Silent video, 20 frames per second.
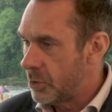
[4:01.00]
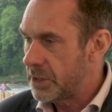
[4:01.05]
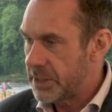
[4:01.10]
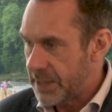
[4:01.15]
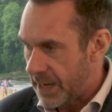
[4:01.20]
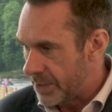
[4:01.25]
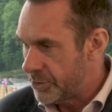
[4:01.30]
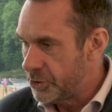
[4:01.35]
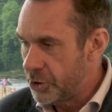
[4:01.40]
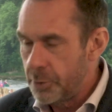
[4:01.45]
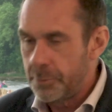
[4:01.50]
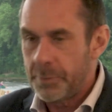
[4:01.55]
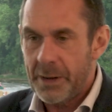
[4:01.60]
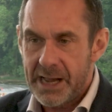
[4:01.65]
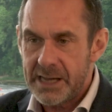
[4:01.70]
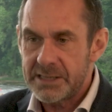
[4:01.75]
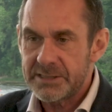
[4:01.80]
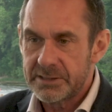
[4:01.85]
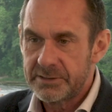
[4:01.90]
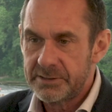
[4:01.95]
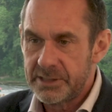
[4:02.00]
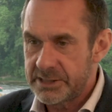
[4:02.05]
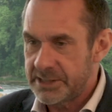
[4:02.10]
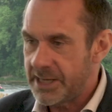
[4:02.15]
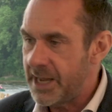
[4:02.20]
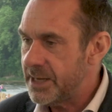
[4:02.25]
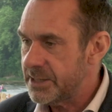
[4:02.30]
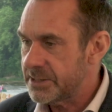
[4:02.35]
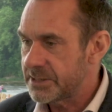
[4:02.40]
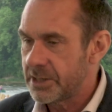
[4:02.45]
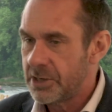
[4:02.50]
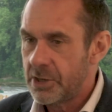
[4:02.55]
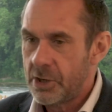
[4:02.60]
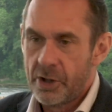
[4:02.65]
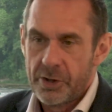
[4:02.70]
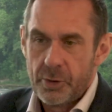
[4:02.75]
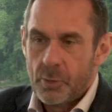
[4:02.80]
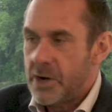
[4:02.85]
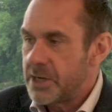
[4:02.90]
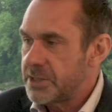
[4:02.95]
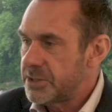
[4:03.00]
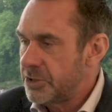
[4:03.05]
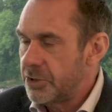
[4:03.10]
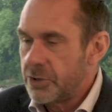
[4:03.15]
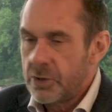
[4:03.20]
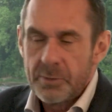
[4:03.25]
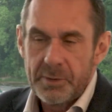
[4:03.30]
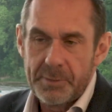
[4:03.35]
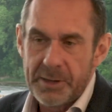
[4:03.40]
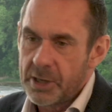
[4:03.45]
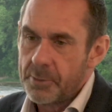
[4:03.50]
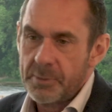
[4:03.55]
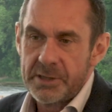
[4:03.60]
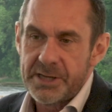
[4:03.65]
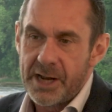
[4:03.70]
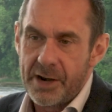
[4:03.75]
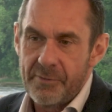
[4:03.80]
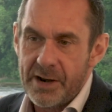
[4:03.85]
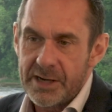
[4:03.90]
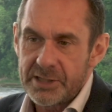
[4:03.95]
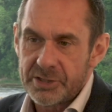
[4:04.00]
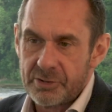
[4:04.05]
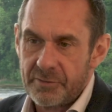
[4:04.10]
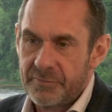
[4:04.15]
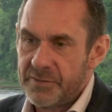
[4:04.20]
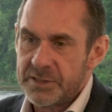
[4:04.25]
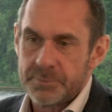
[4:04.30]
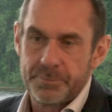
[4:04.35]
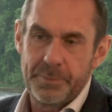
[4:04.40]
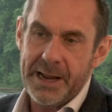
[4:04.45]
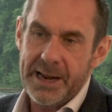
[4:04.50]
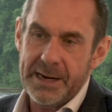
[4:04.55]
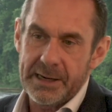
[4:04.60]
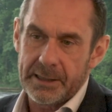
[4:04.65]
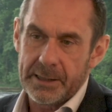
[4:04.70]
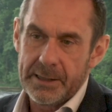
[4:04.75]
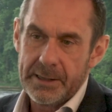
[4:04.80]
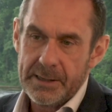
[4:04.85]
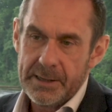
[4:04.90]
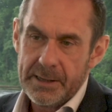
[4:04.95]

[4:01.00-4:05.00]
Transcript: Can you pass the test? Otherwise, you don't become a director of this bank.